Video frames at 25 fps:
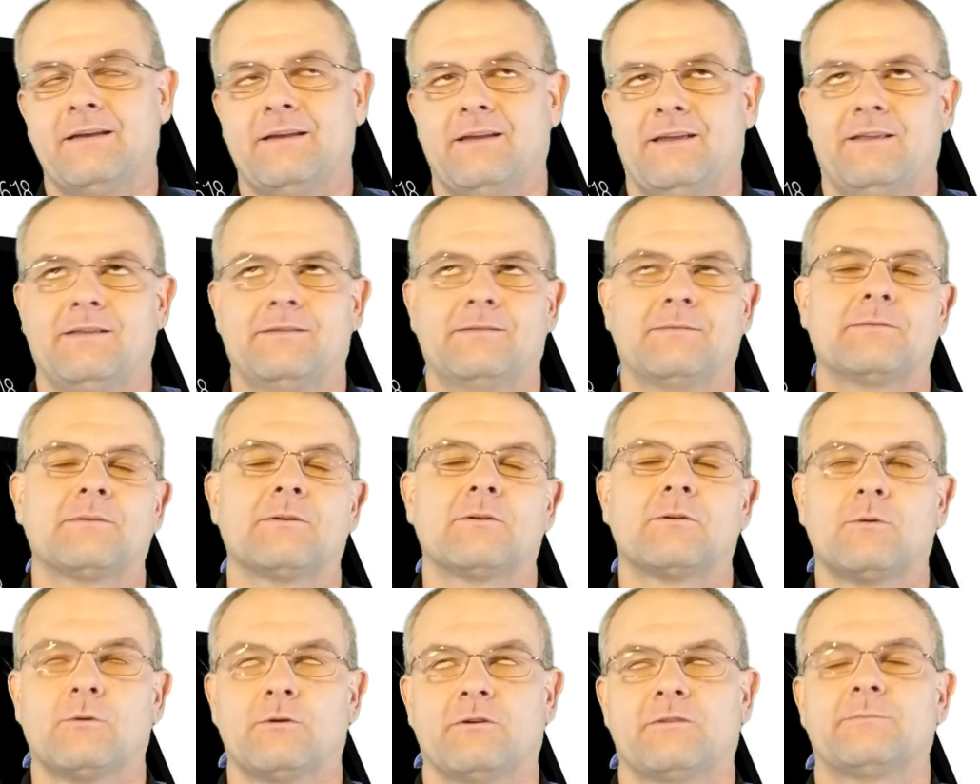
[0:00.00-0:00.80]
And
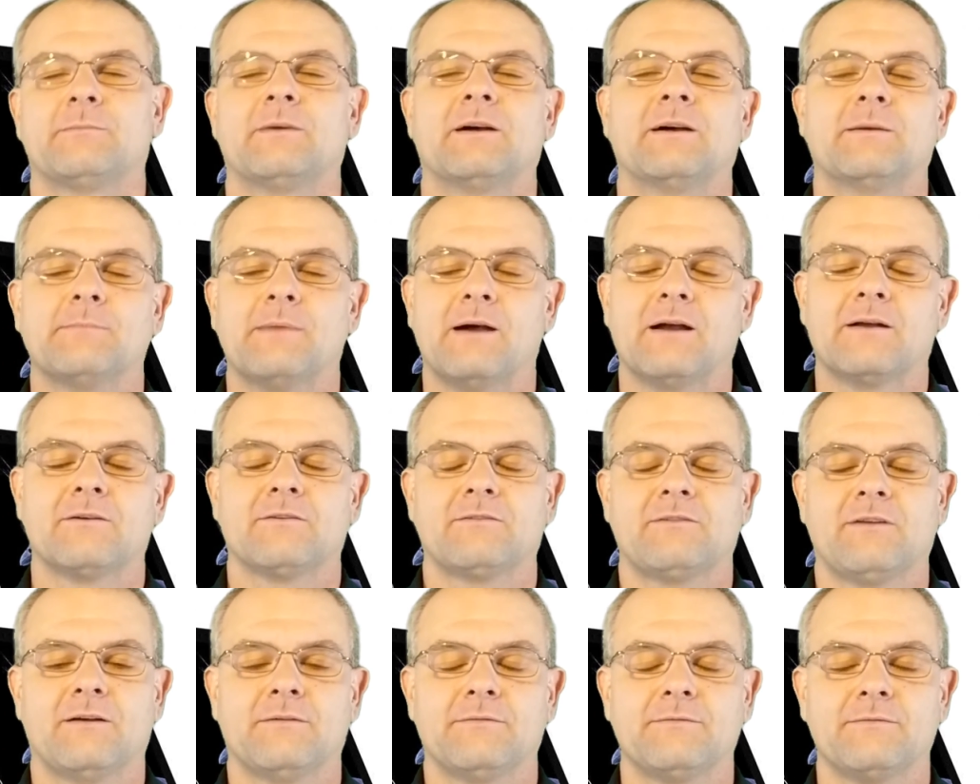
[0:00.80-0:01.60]
of course, my
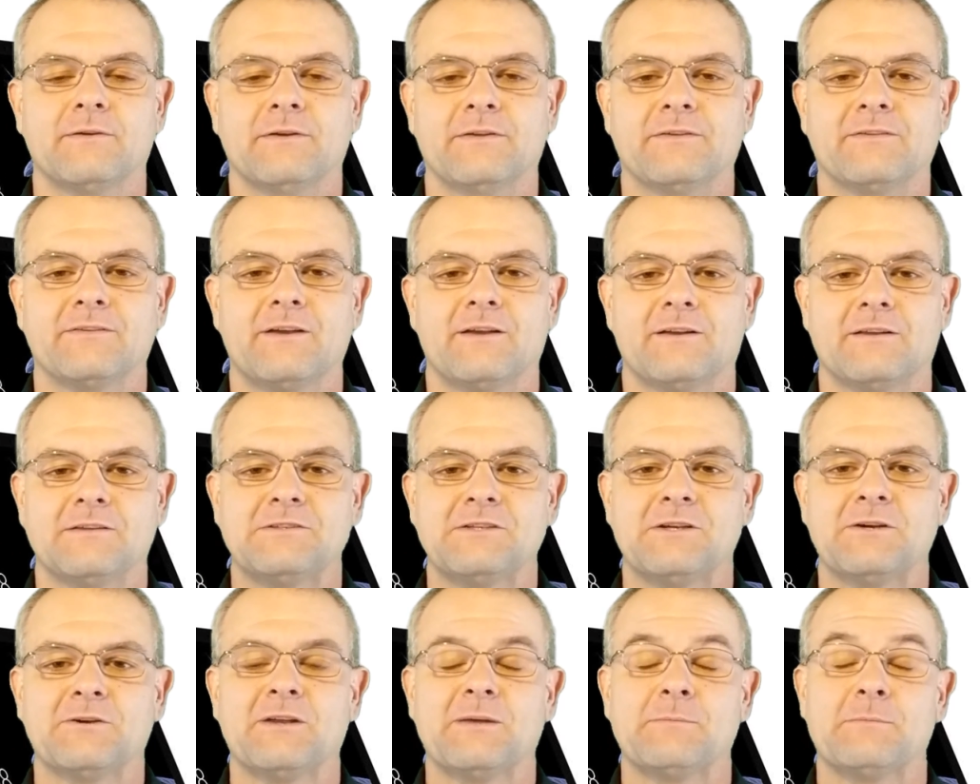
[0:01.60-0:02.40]
Microsoft friends
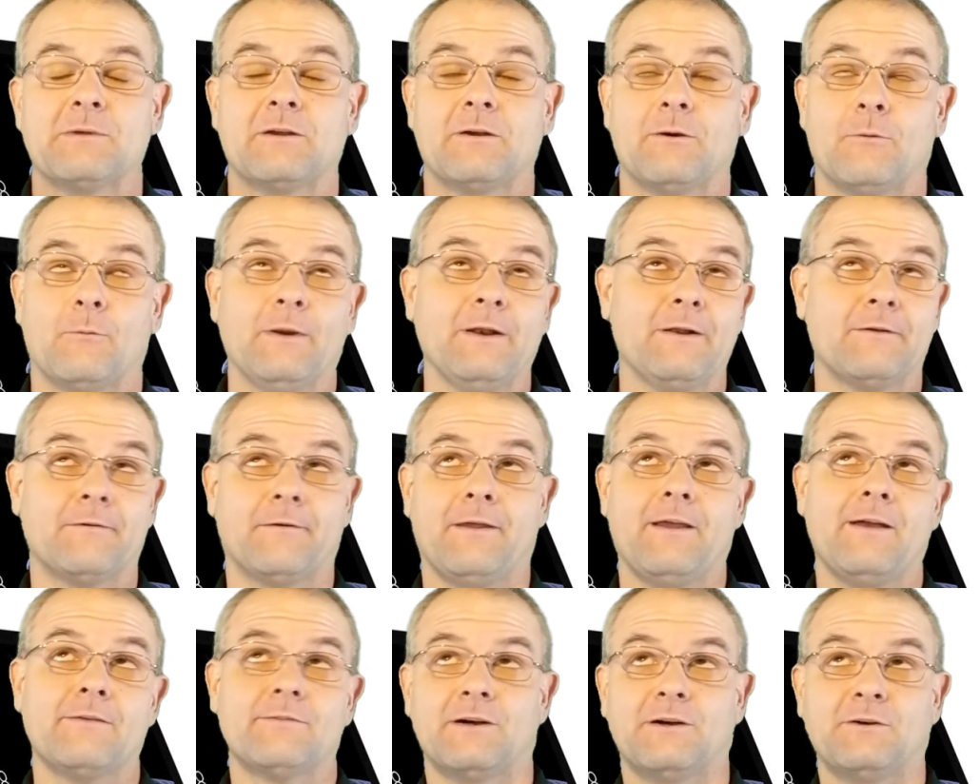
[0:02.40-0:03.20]
kind of joke at me and go, "We
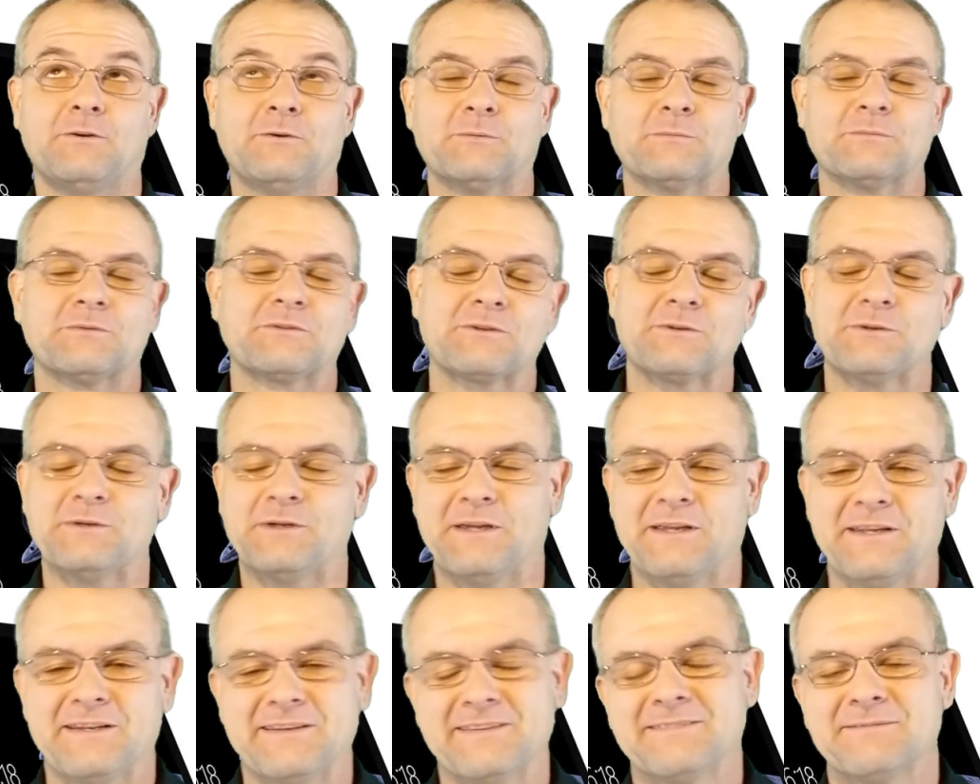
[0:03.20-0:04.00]
don't have a home
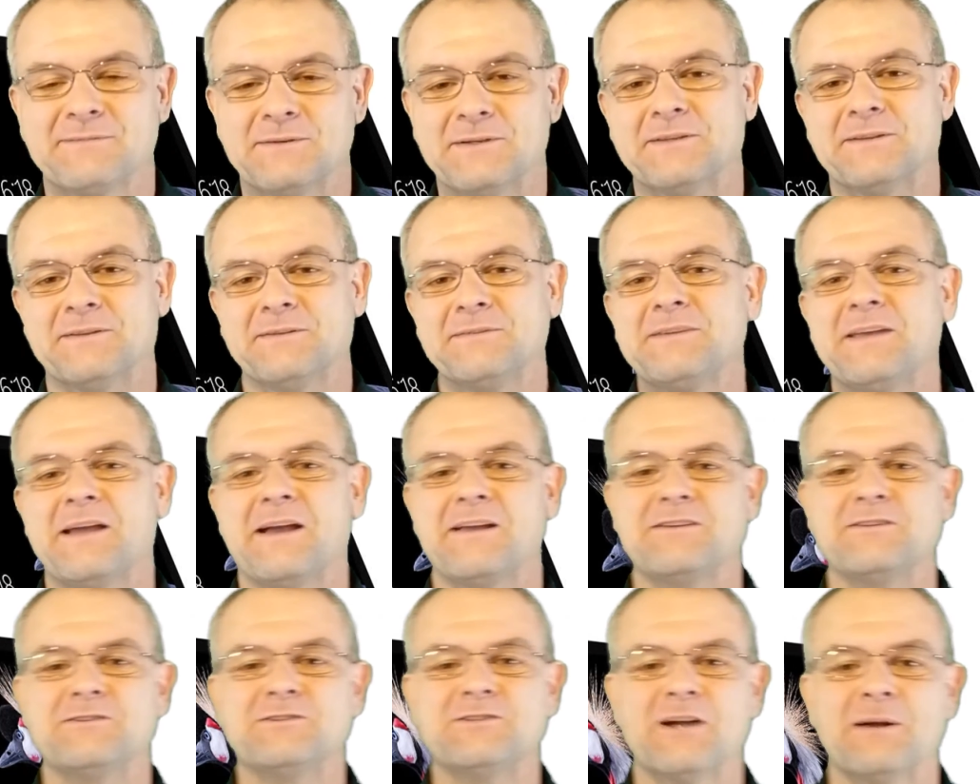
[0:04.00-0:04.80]
screen." Well,
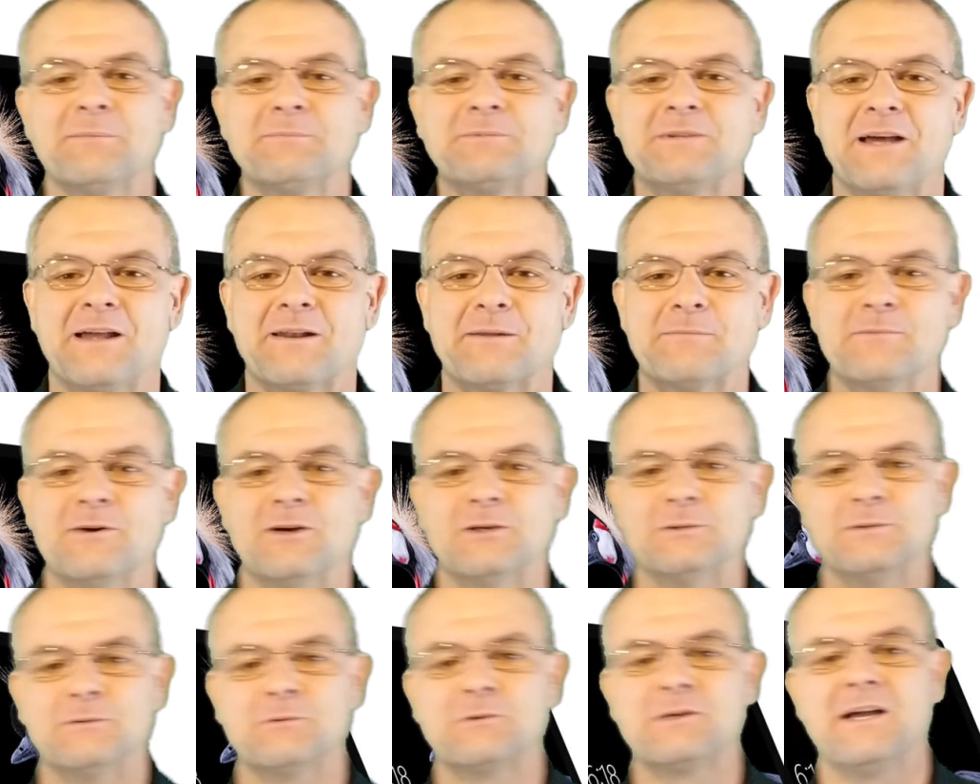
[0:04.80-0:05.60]
yeah, you jumped out of
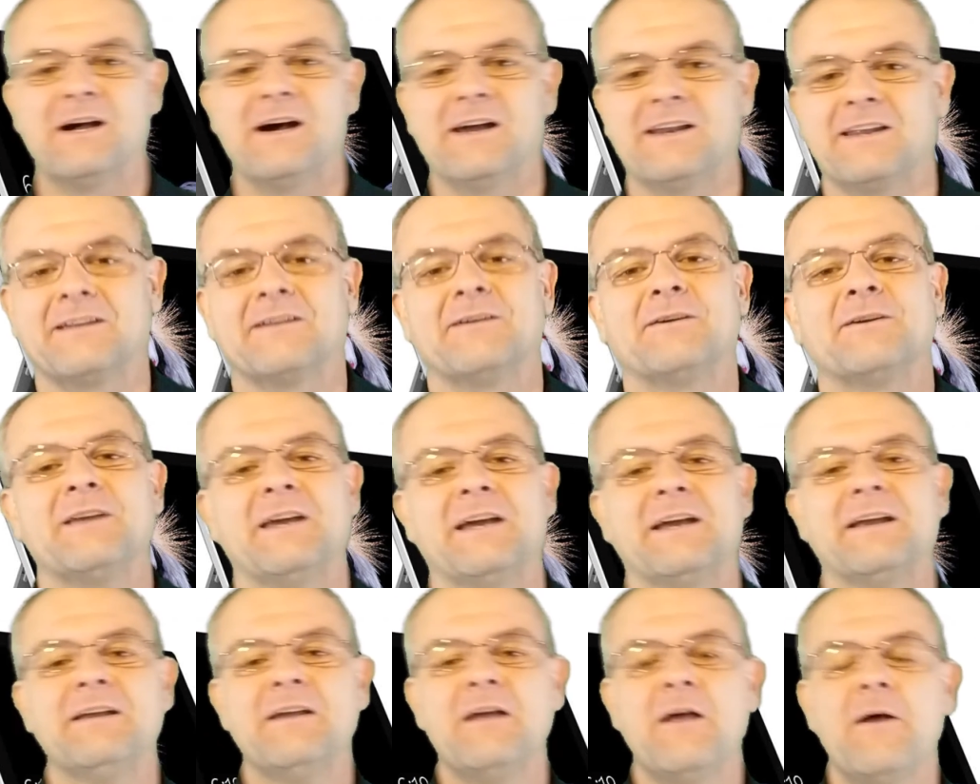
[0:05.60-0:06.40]
mobile. We got it.
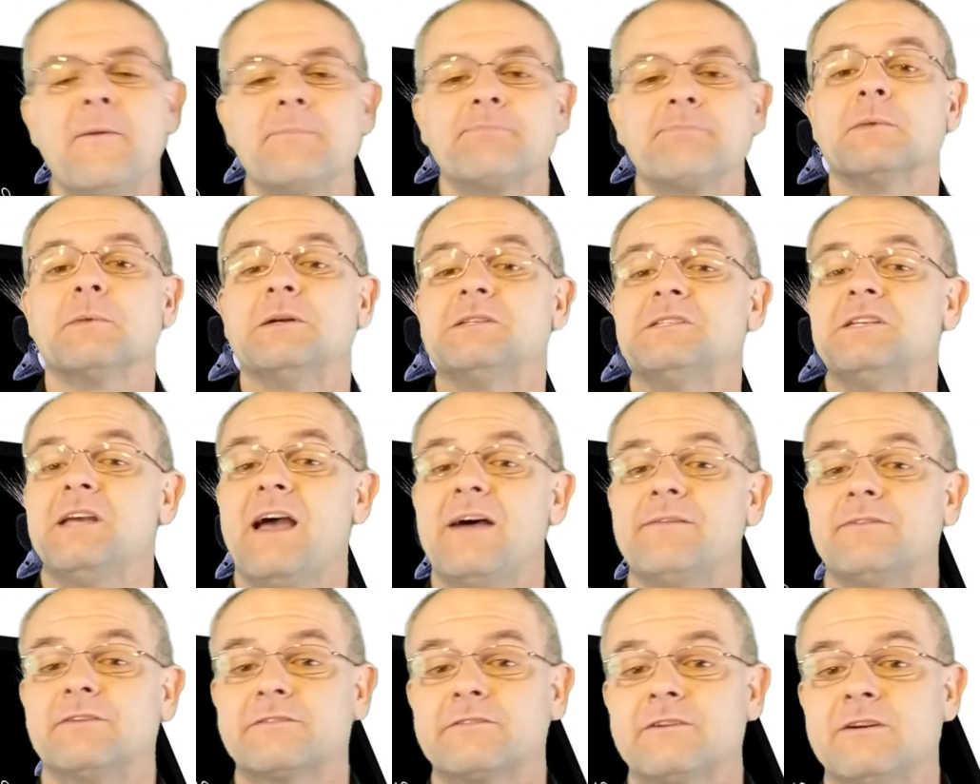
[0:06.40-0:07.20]
Okay. But
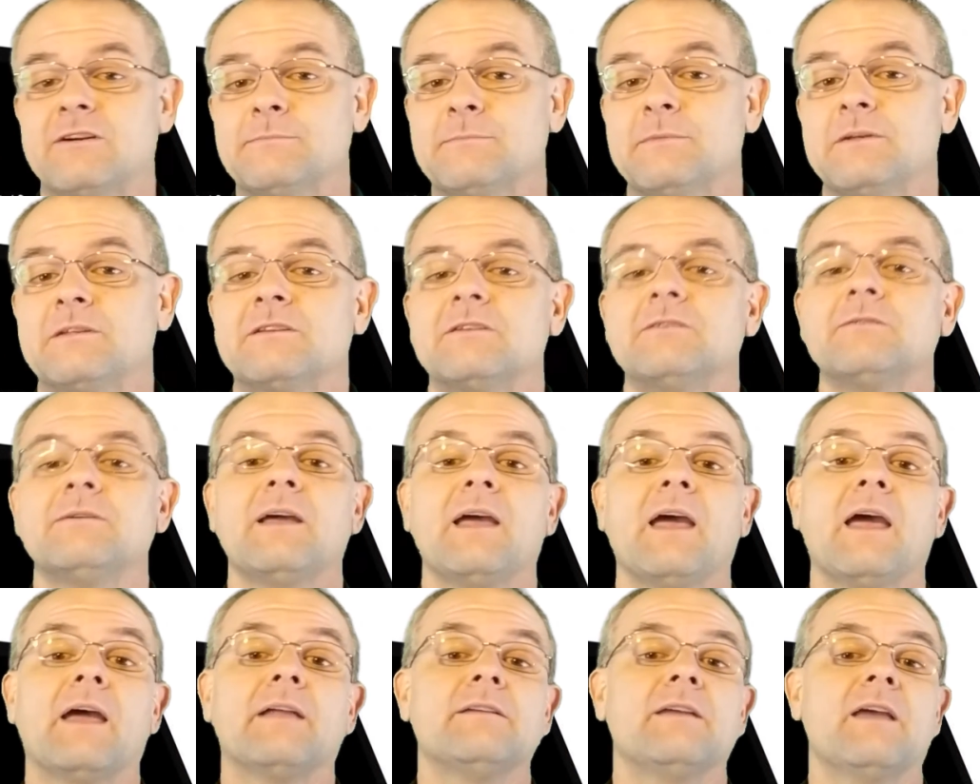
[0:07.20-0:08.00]
you have the start
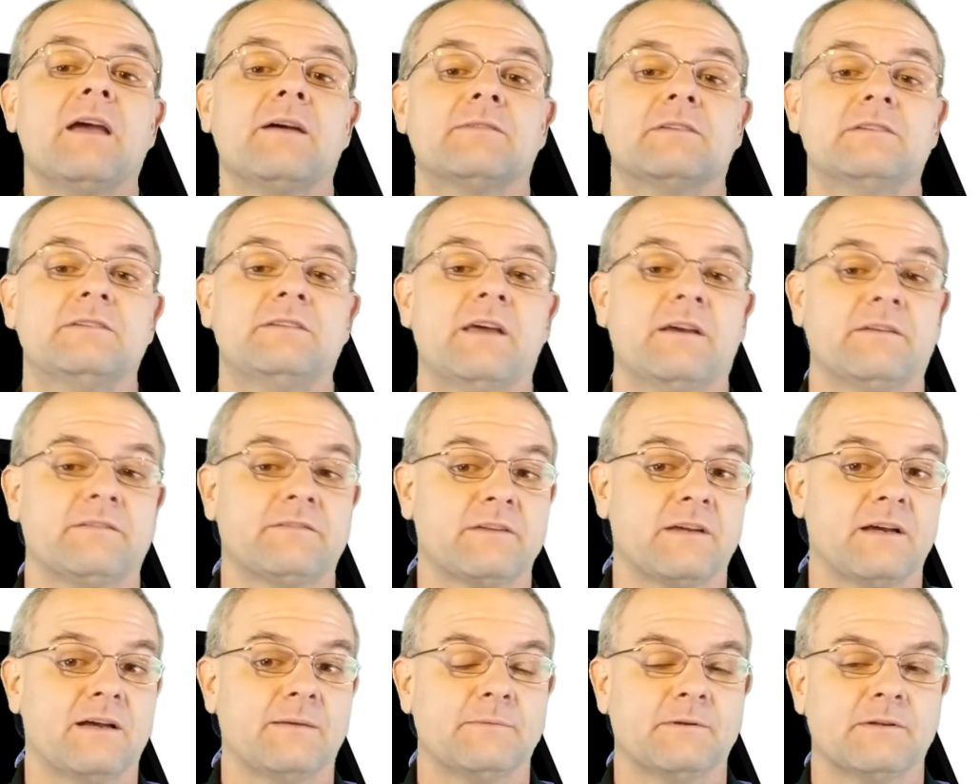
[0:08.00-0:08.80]
menu and you have a
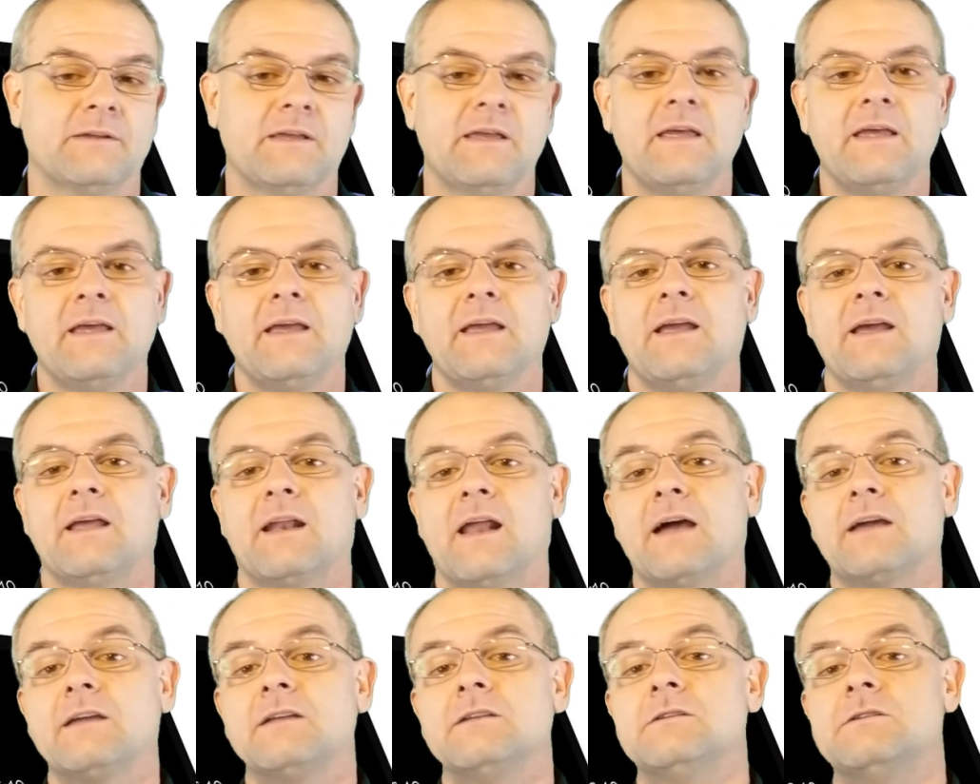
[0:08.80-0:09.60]
desktop.
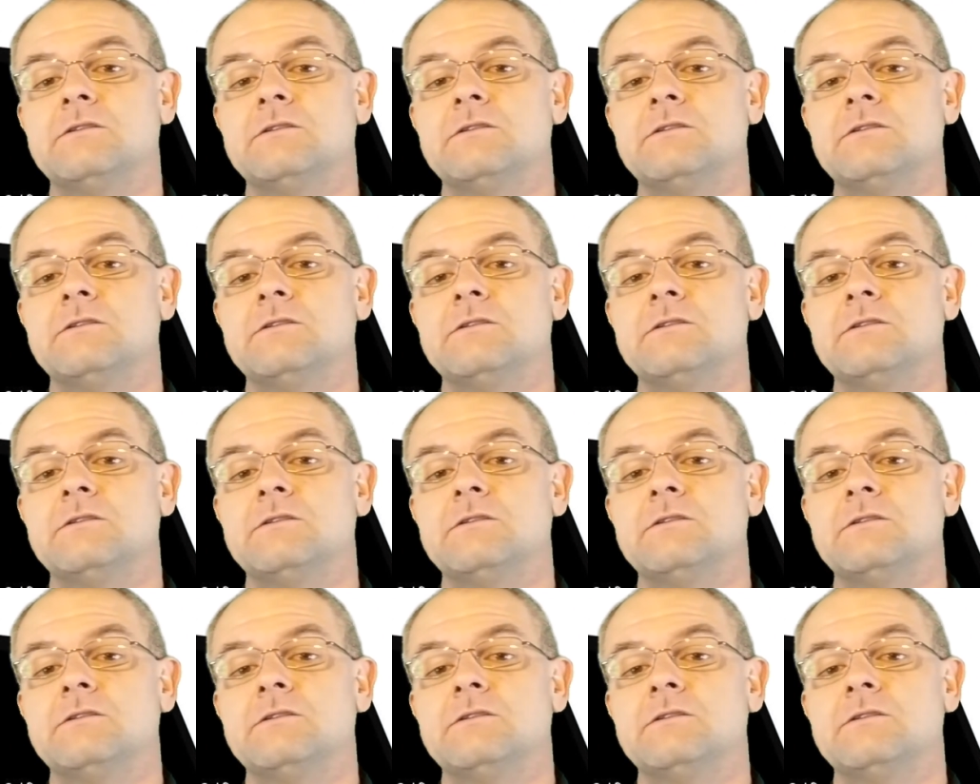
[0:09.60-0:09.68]
And I